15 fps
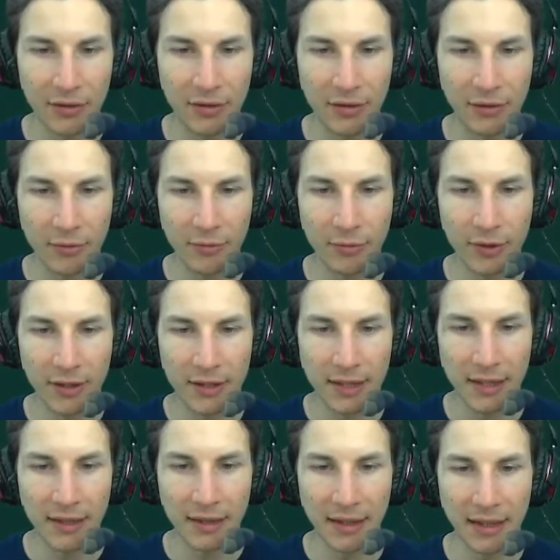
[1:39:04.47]
we'll
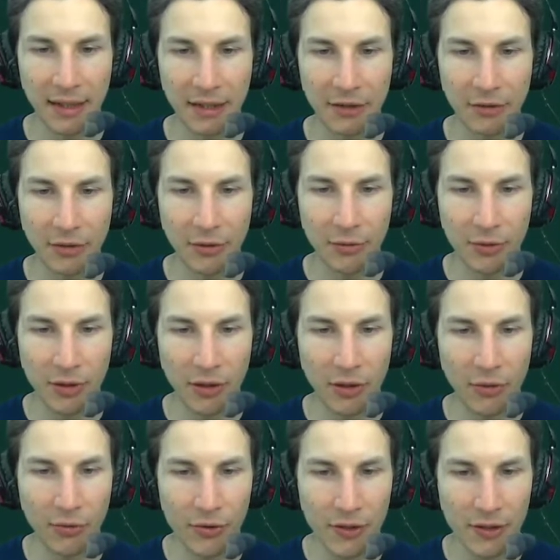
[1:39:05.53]
send that to
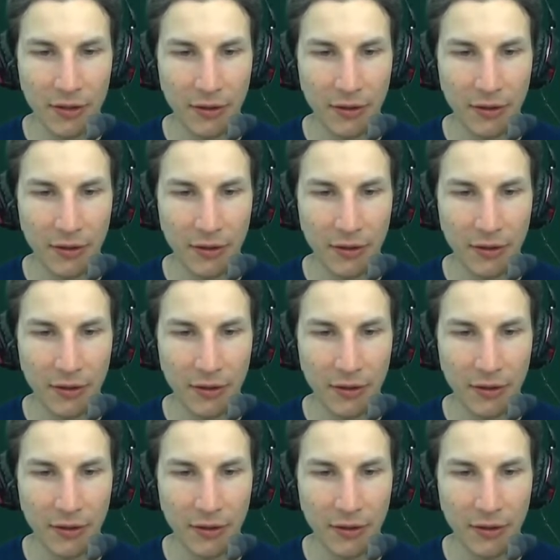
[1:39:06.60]
localhost,